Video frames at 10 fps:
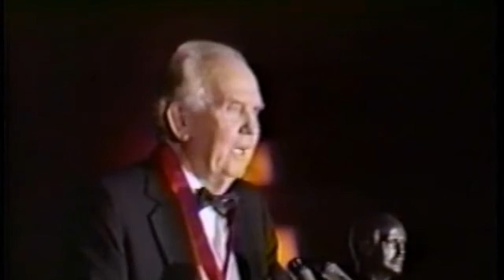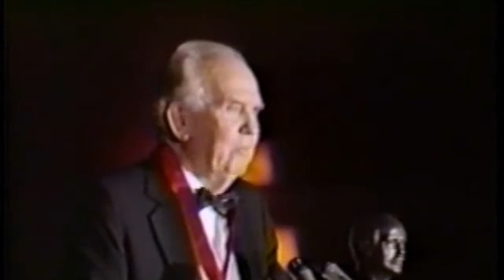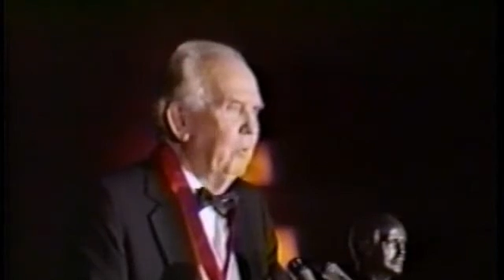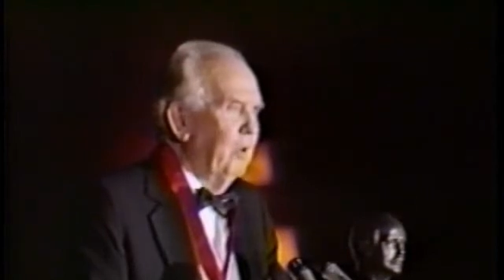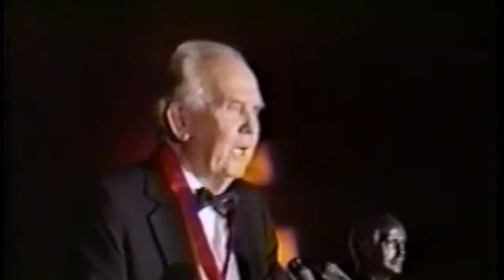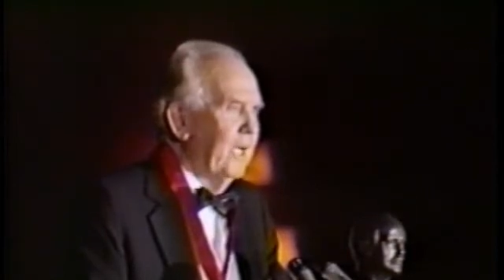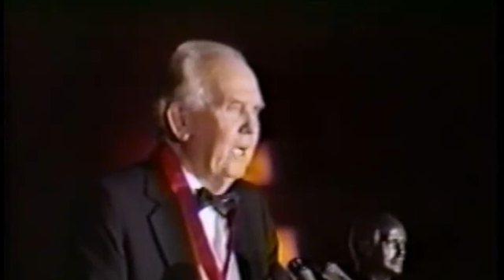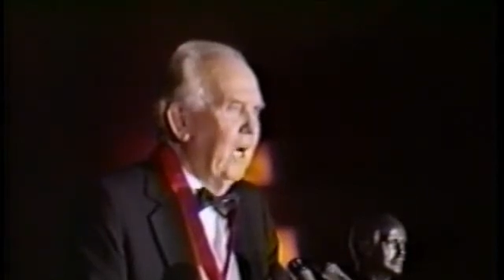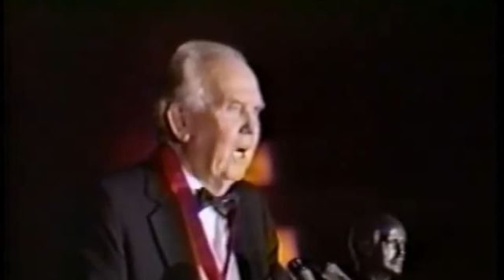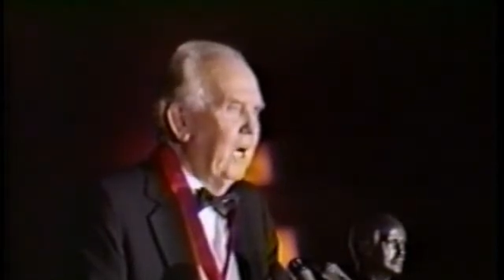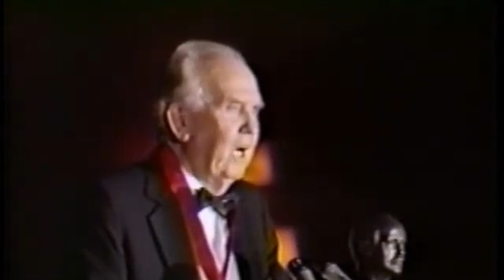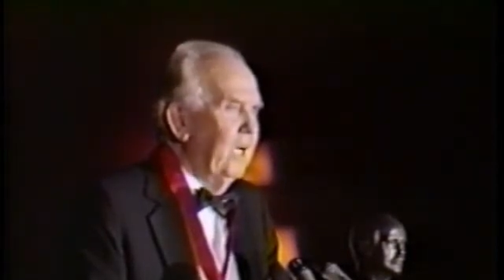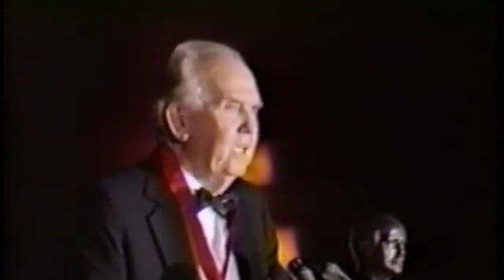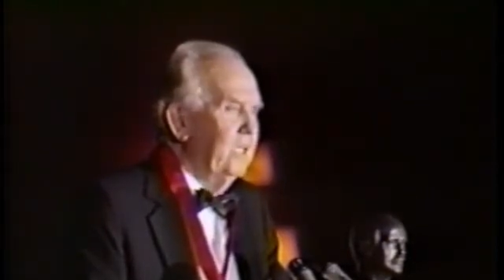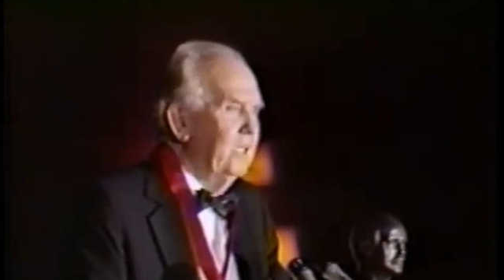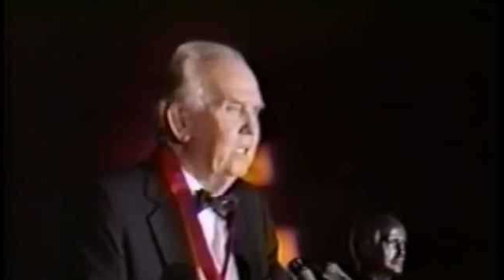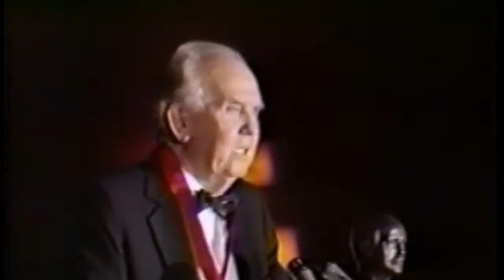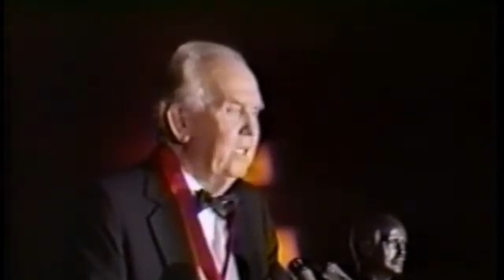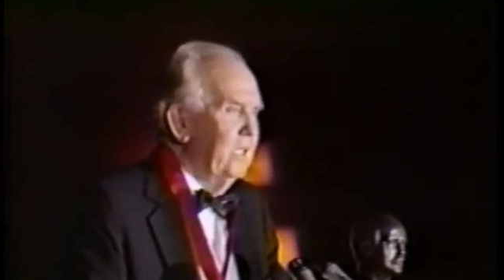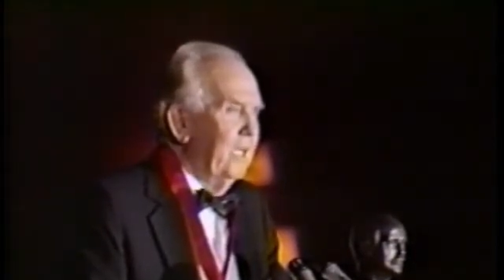and by working hard
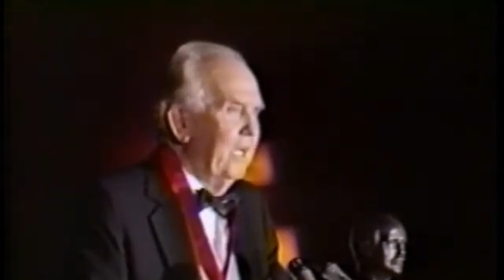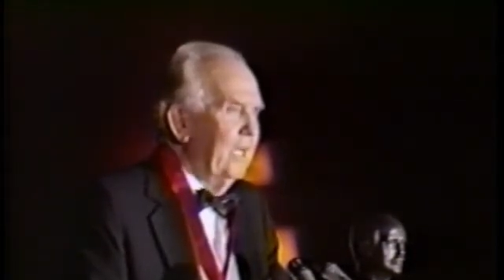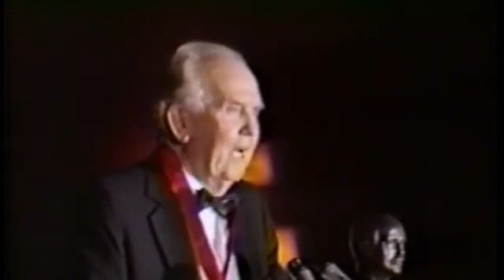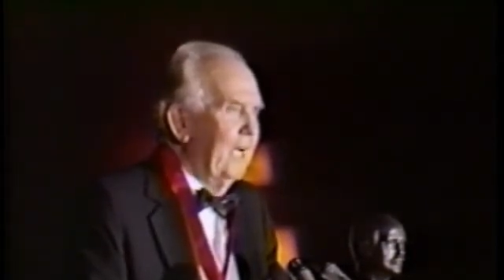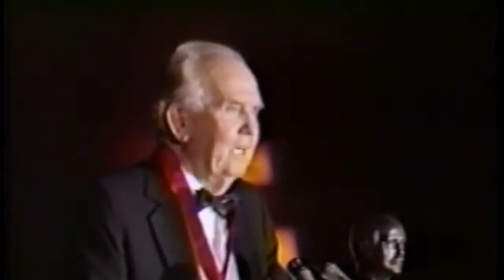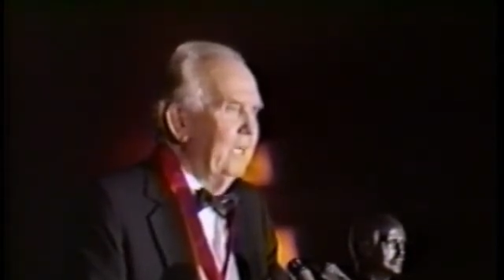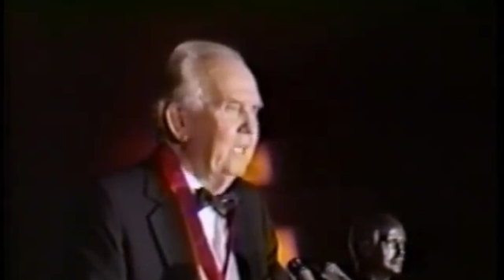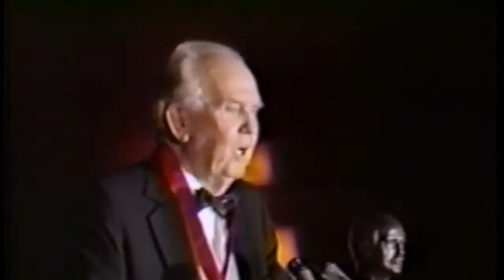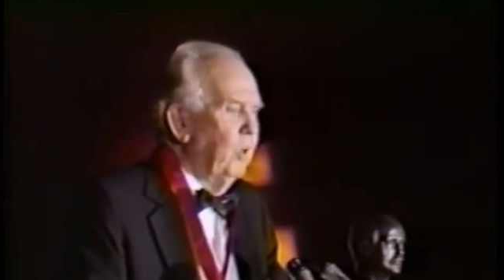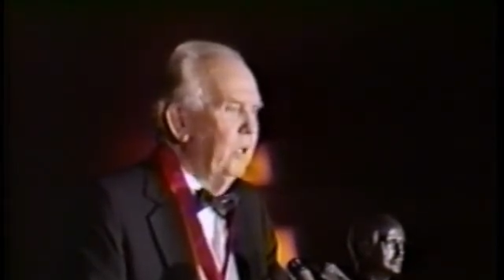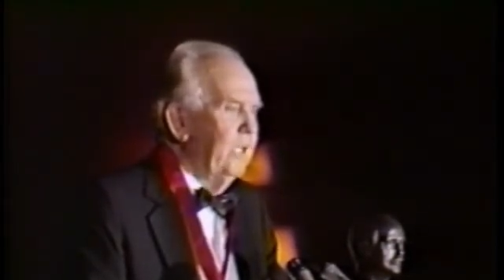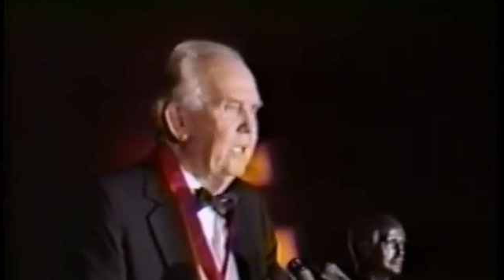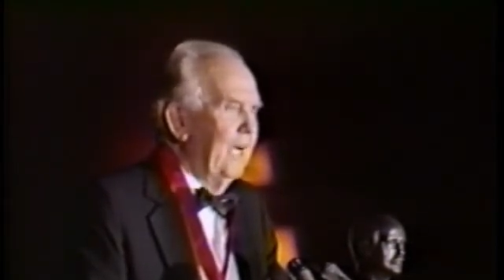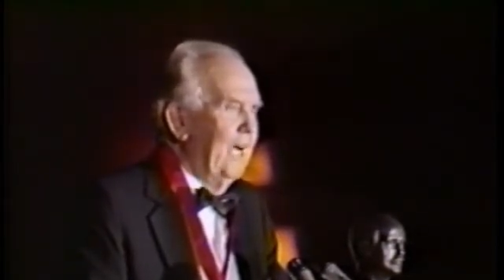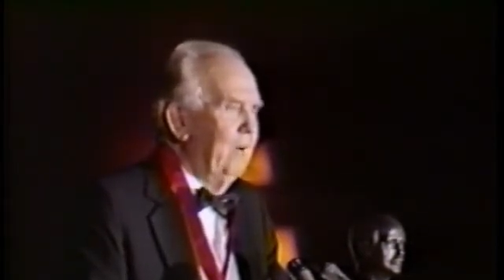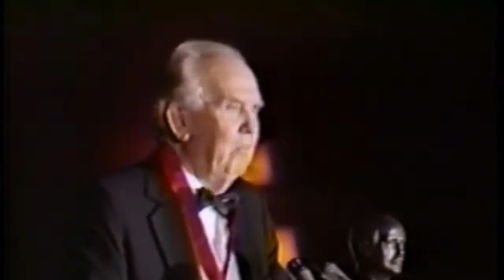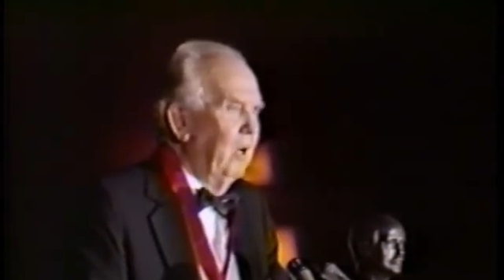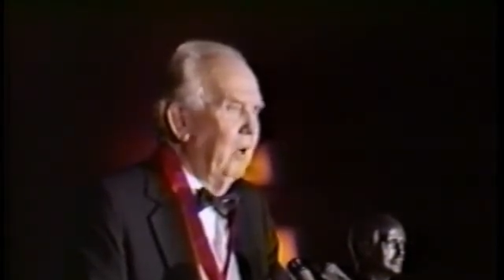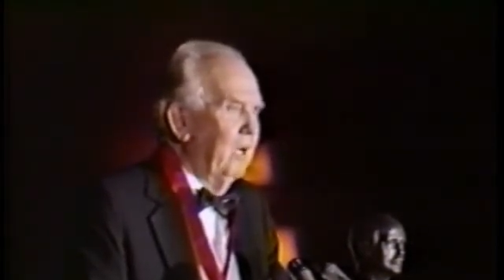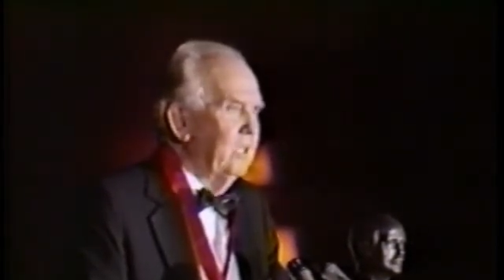and, and holding to high
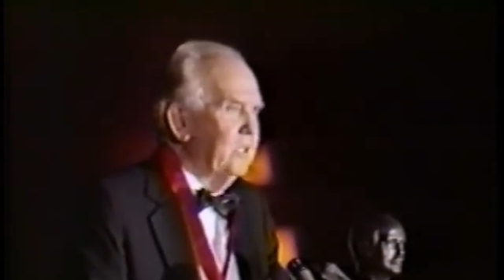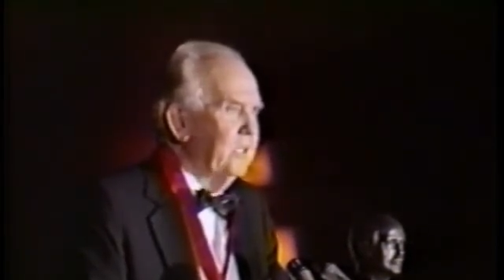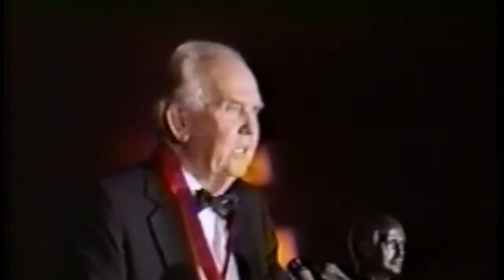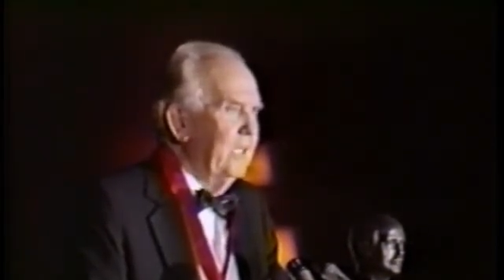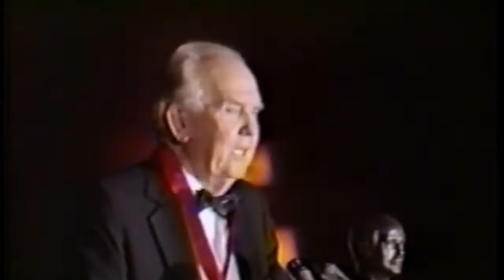morals,